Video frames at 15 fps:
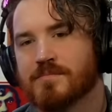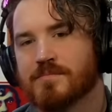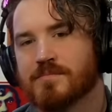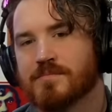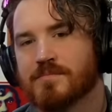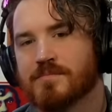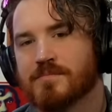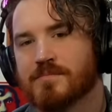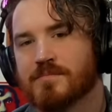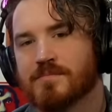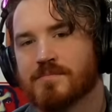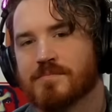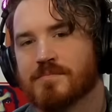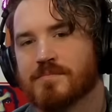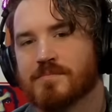
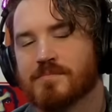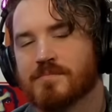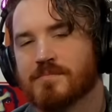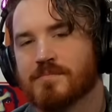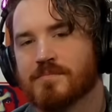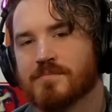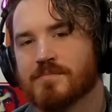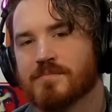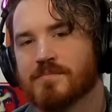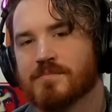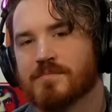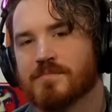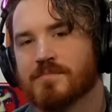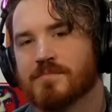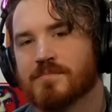
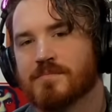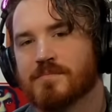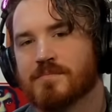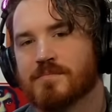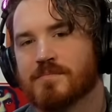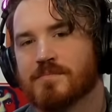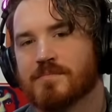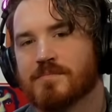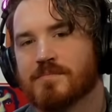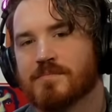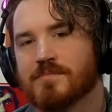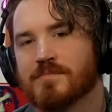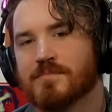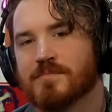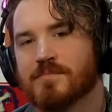
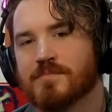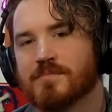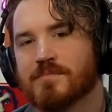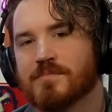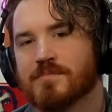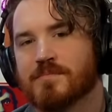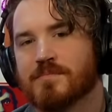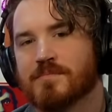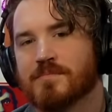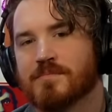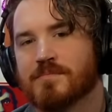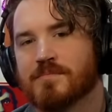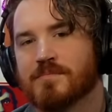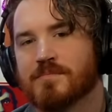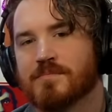
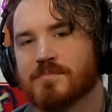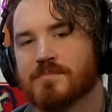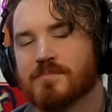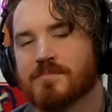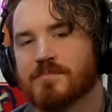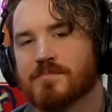(silent)